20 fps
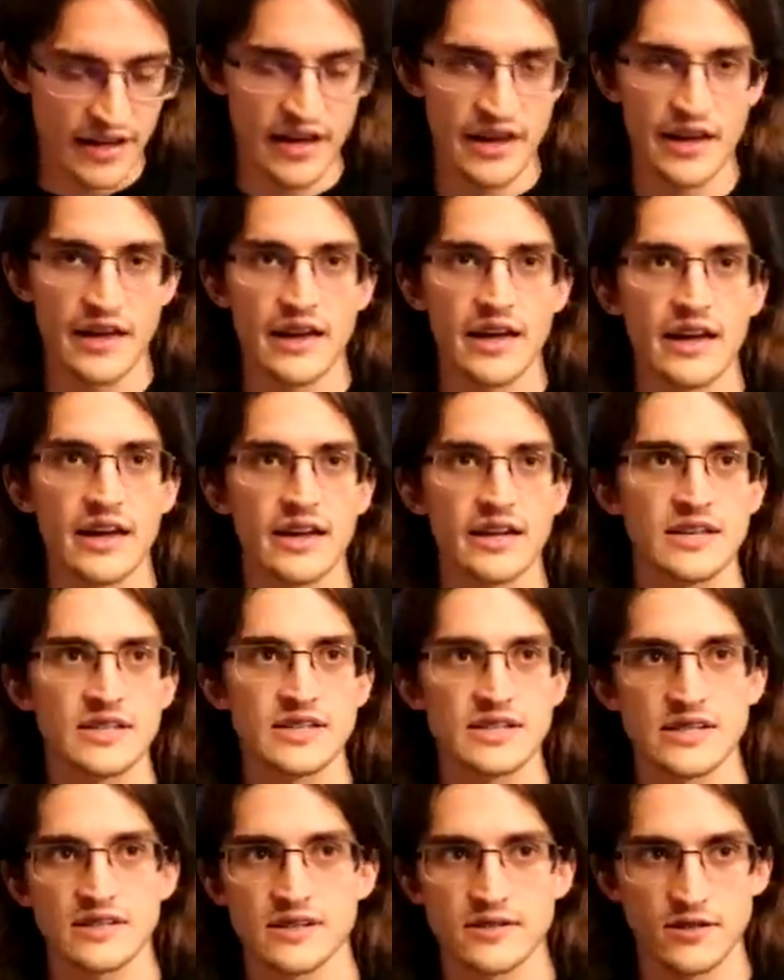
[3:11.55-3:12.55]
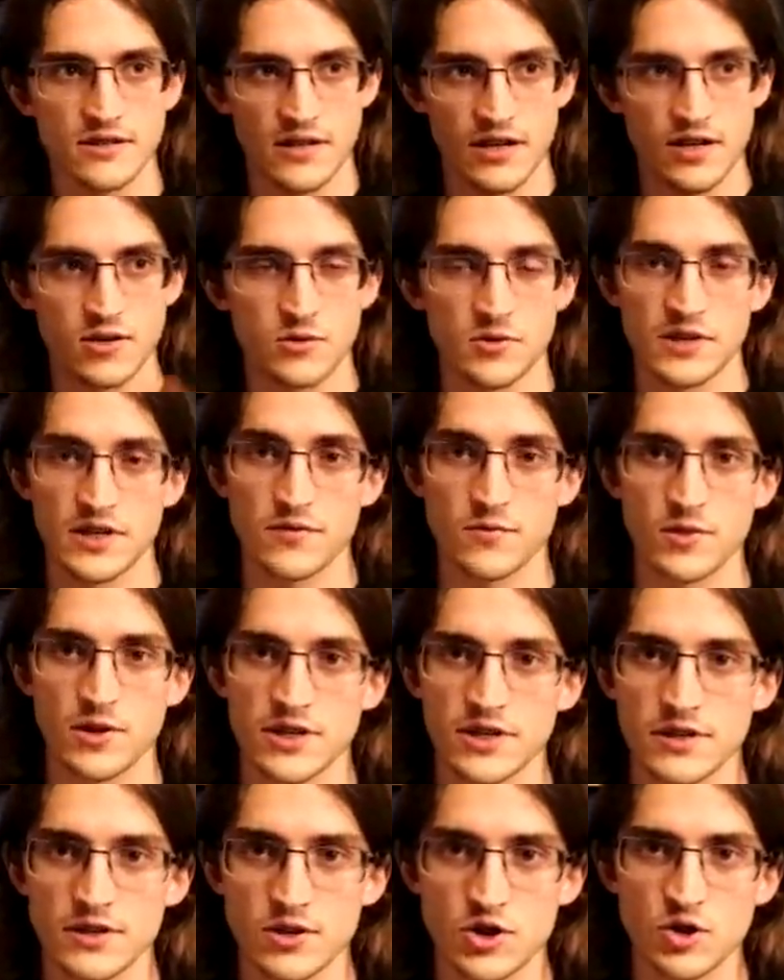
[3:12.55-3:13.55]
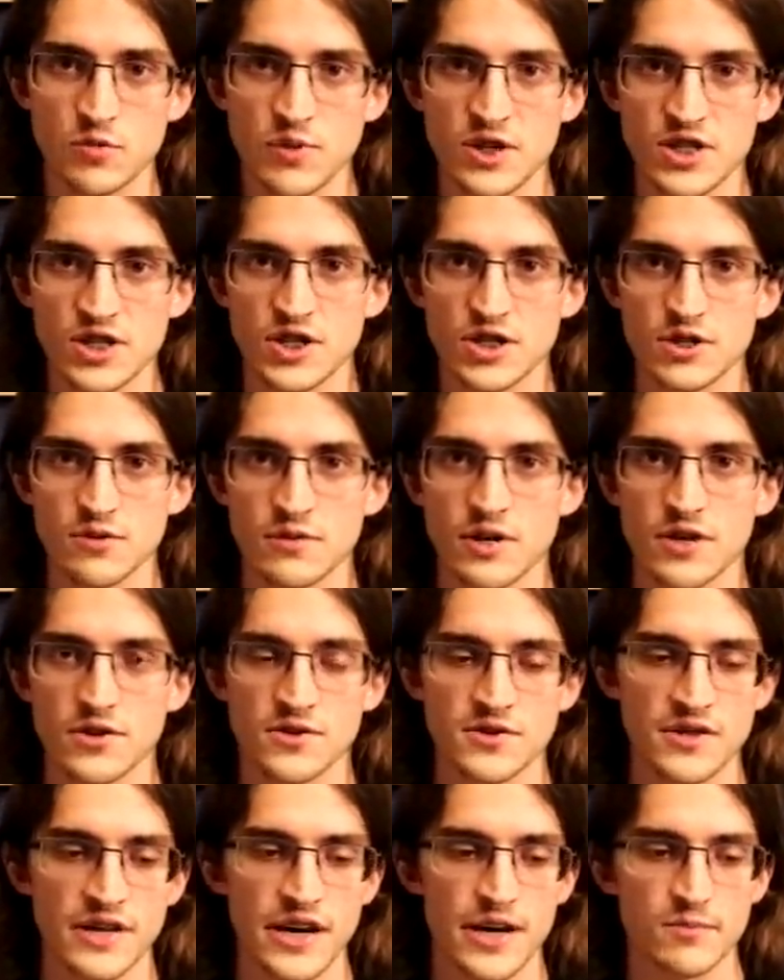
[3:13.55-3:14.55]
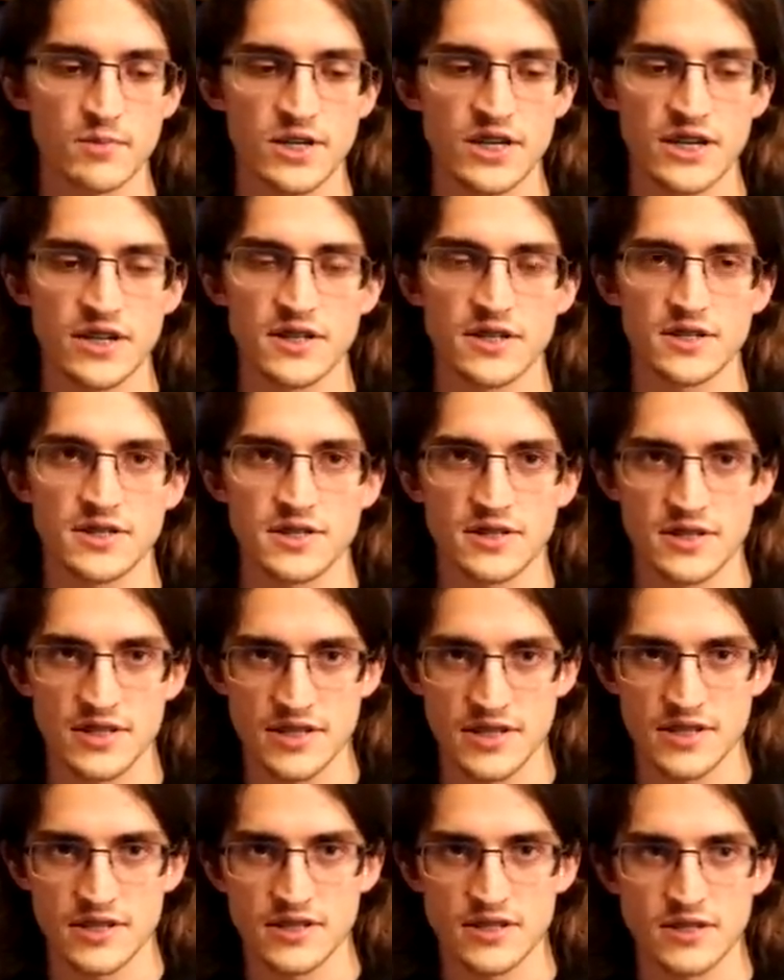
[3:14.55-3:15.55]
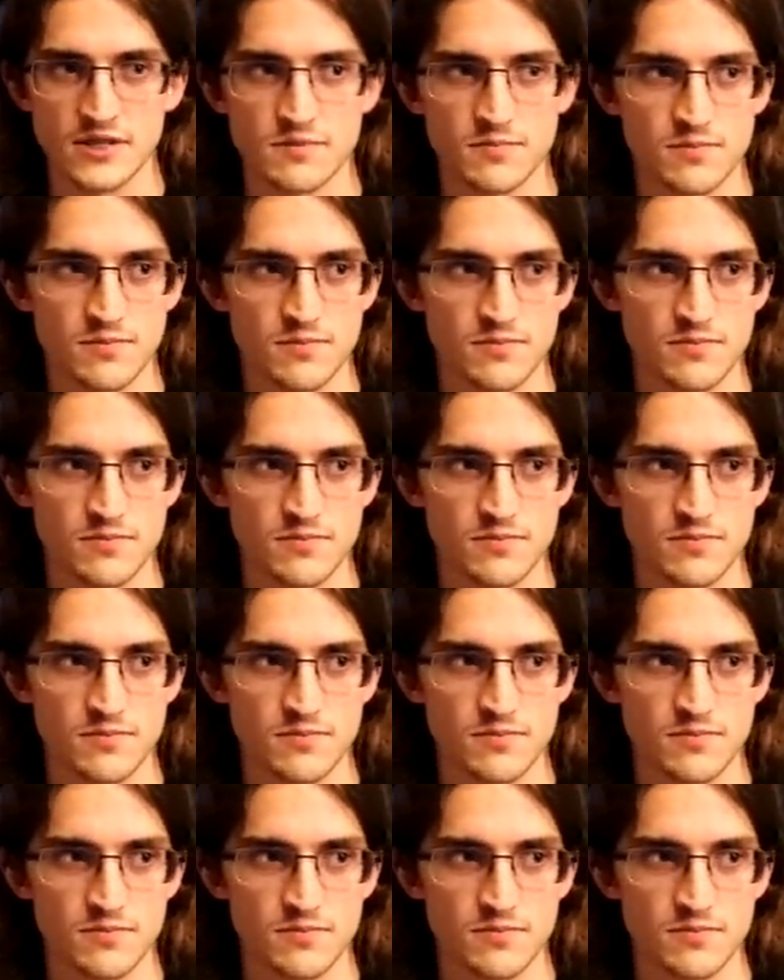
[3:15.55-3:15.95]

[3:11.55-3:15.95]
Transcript: And I don't want to give away too much other than that, because this is,